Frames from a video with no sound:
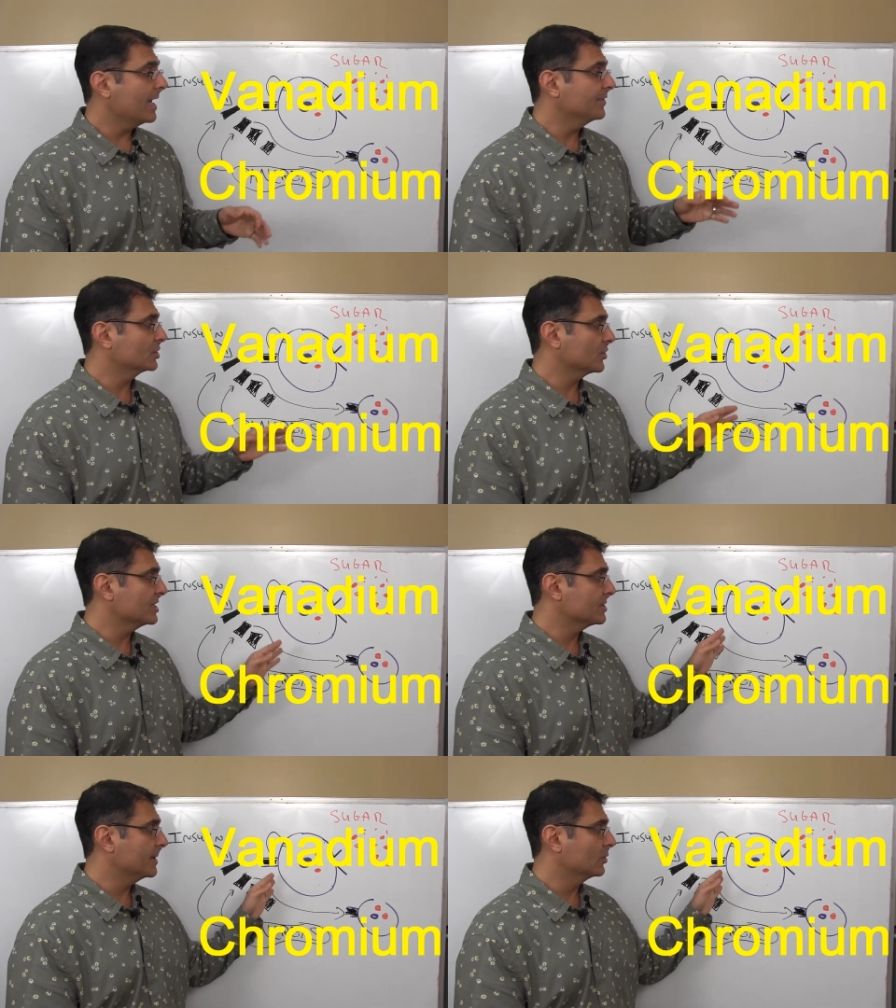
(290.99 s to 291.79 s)
and the
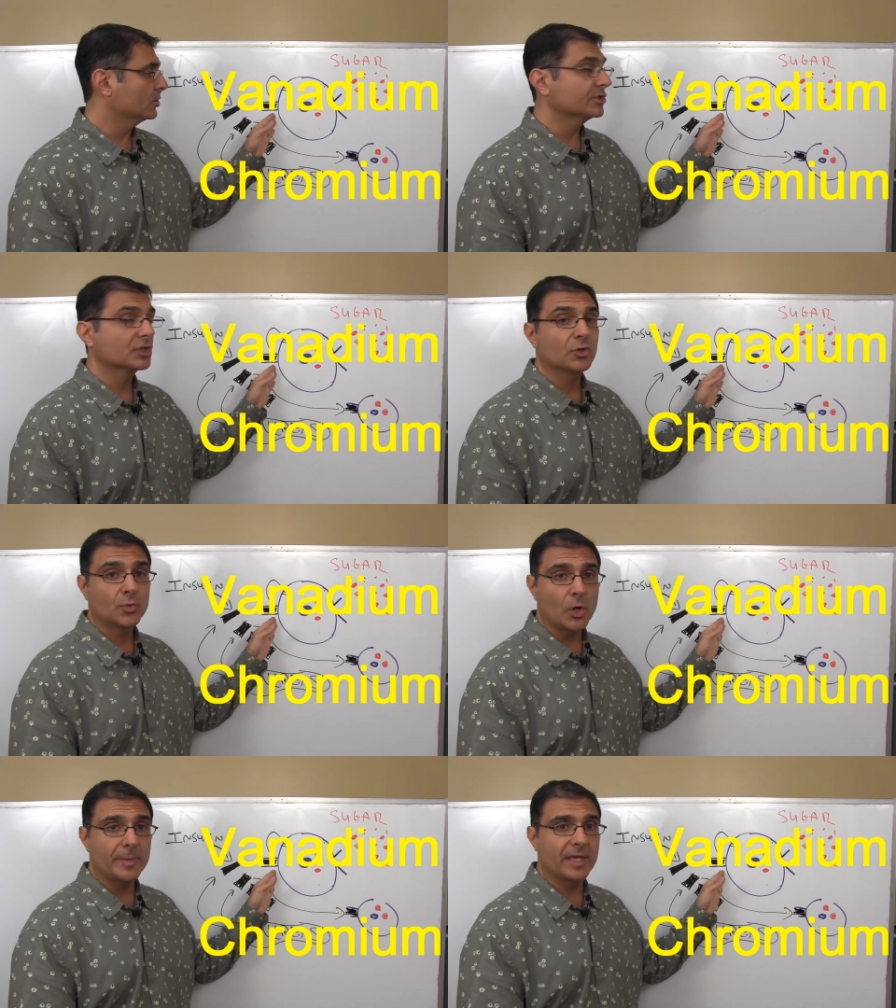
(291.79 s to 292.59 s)
trace minerals
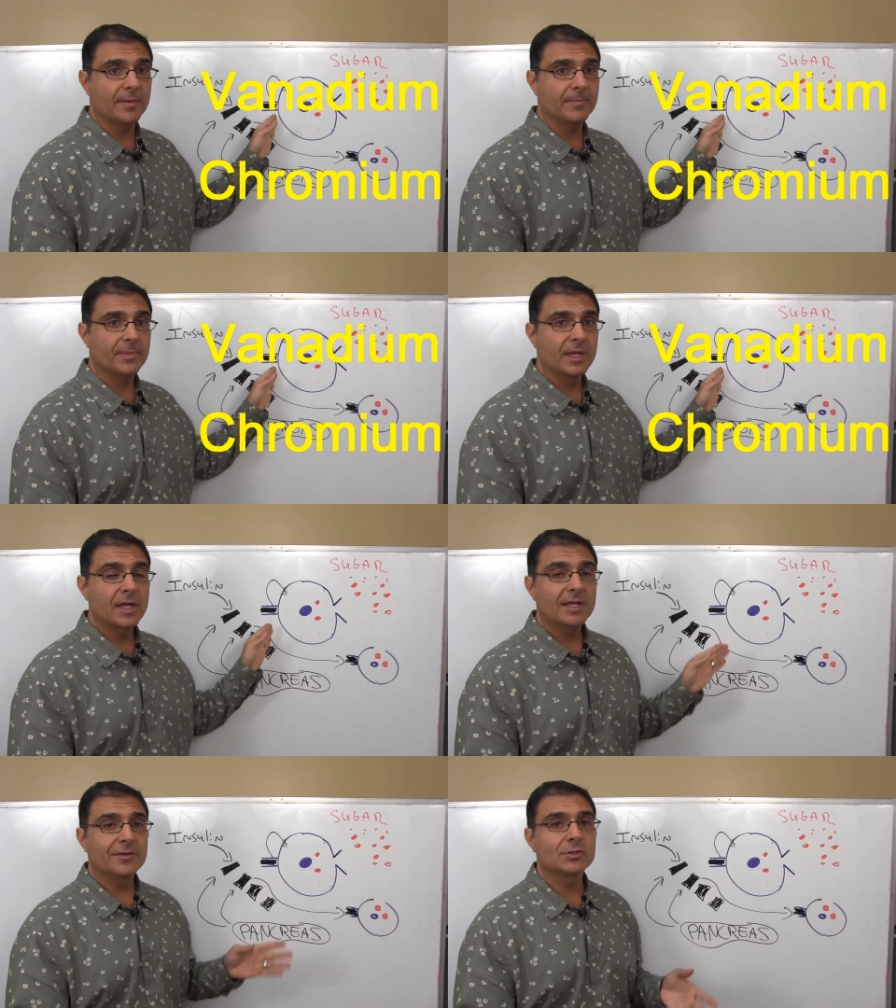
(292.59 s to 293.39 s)
chromium
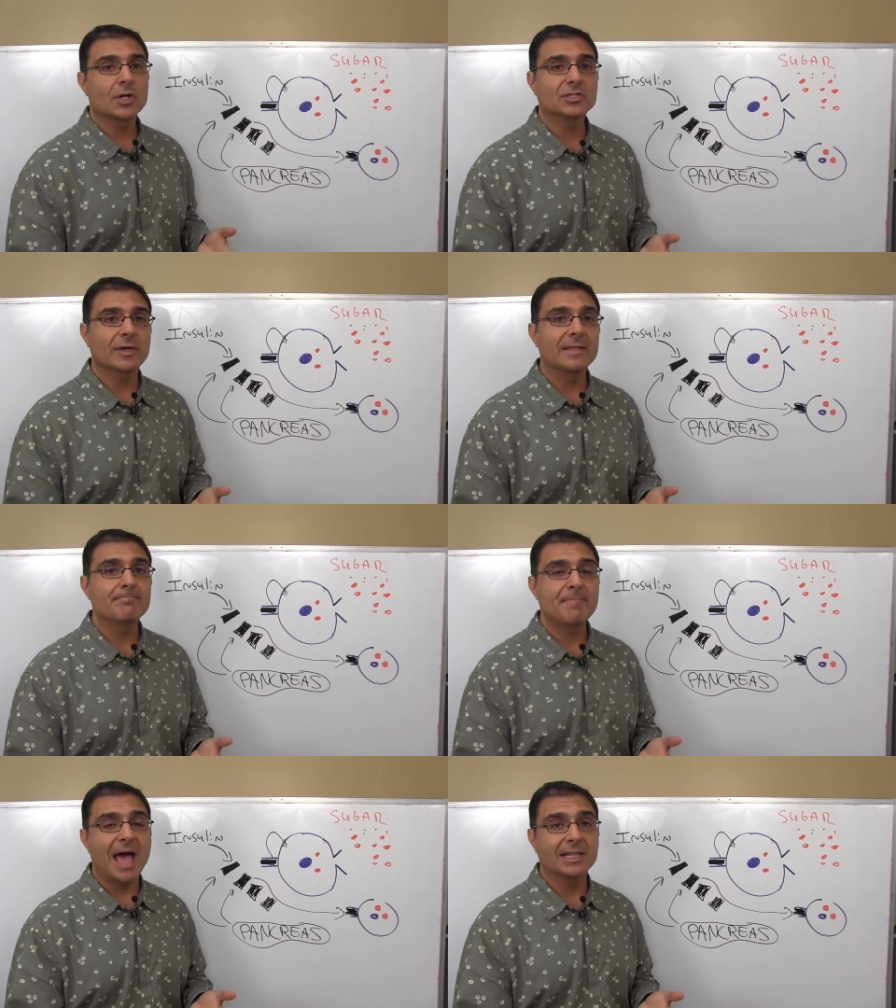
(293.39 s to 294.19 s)
there's also
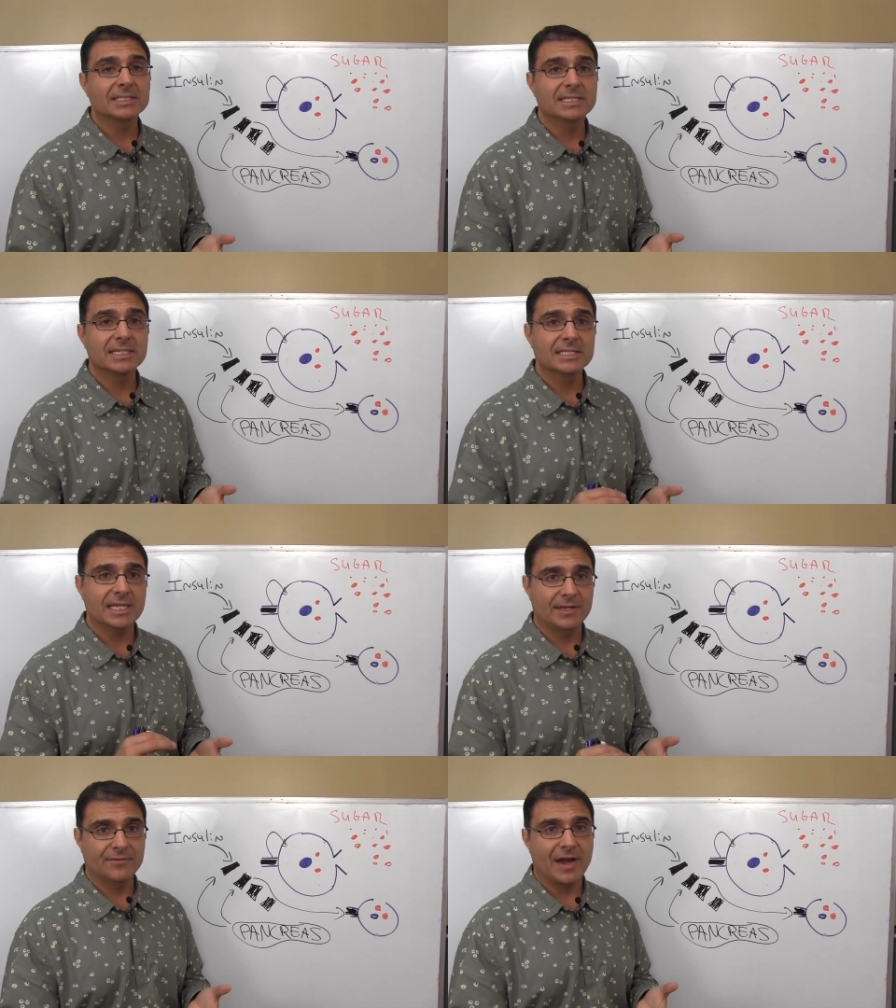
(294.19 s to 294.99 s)
imbalances
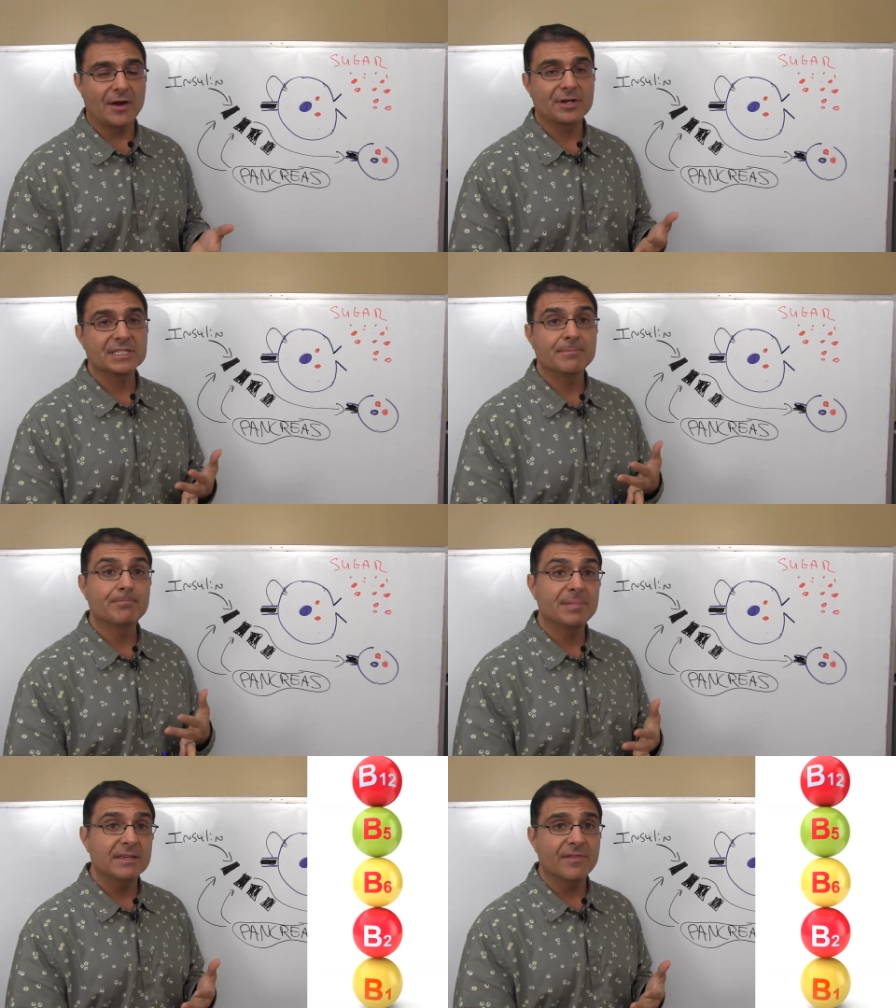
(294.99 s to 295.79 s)
in various
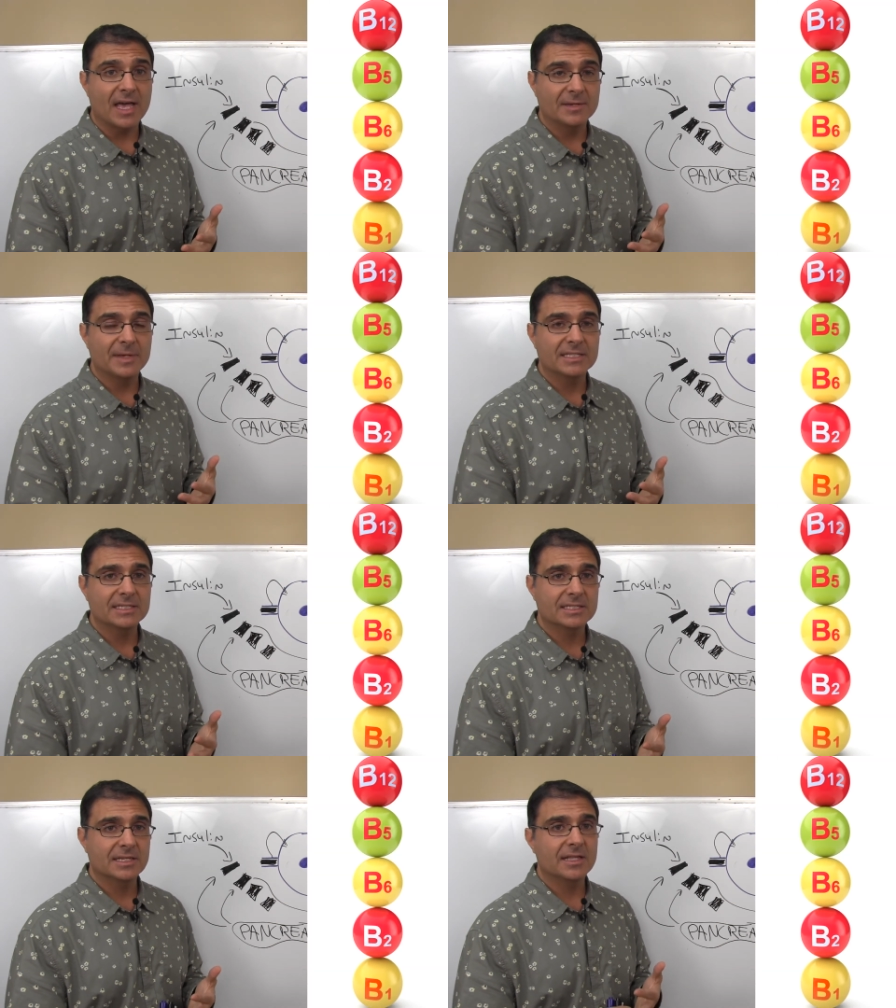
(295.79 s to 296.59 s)
B
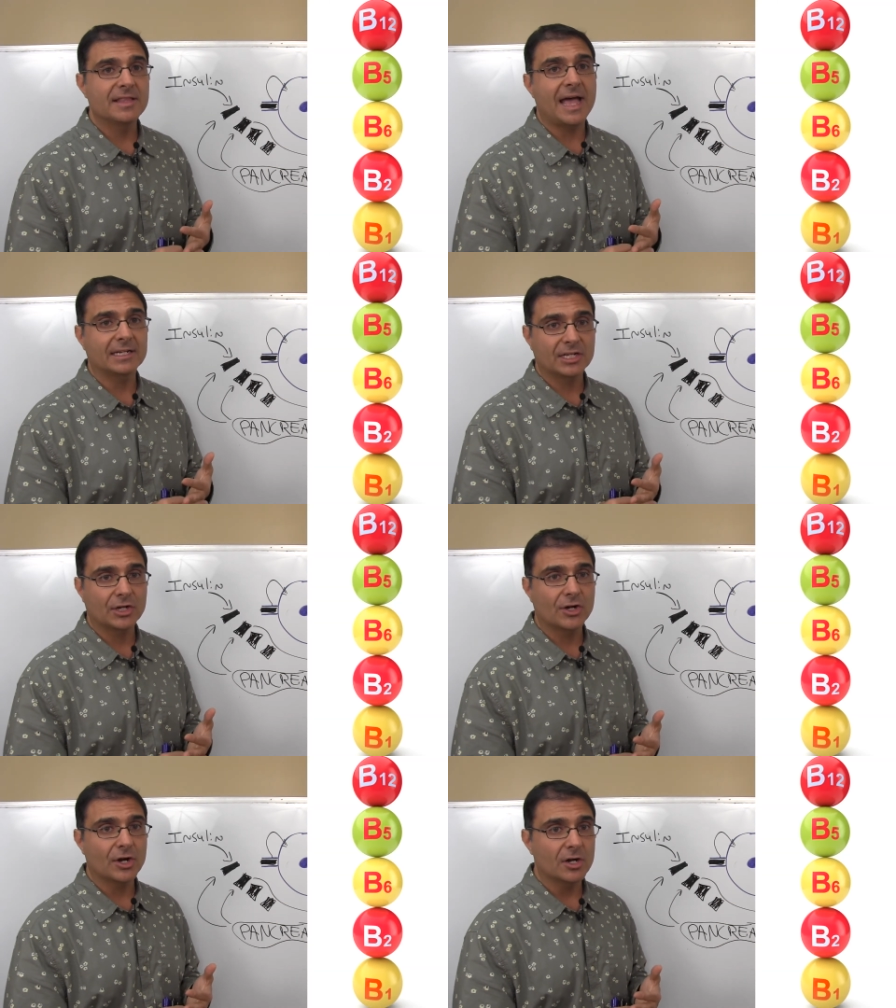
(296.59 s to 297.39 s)
vitamins that can
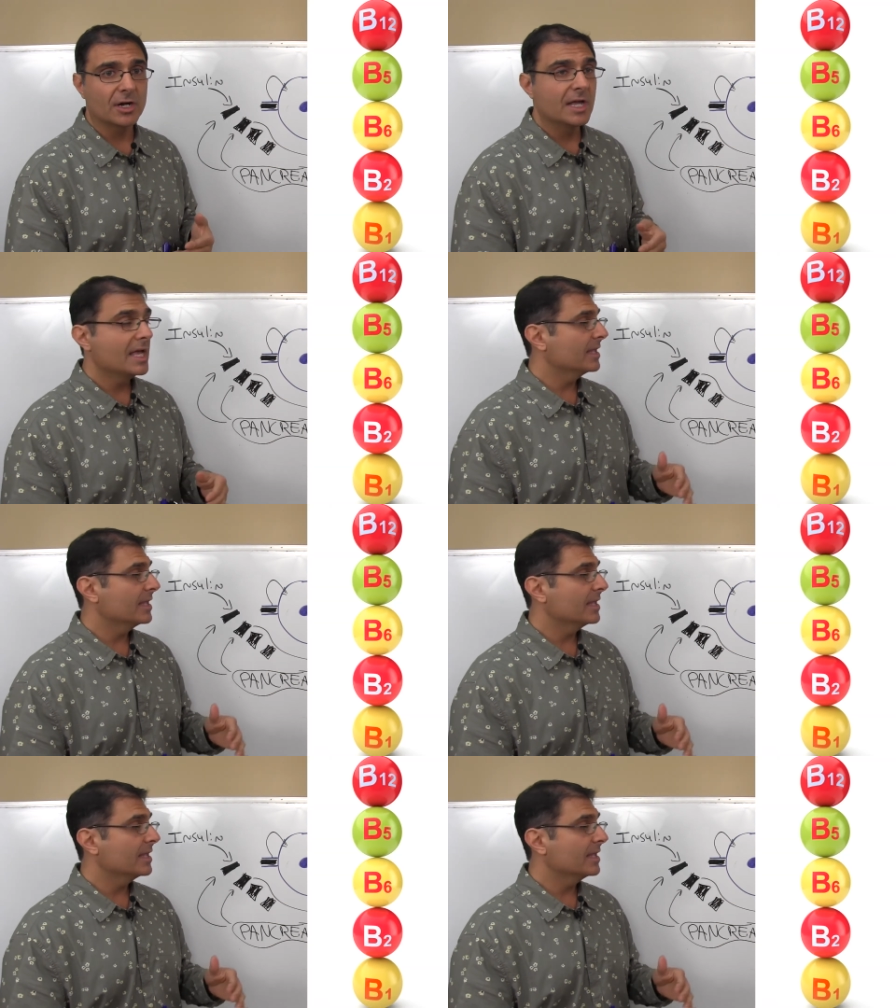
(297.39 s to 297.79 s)
occur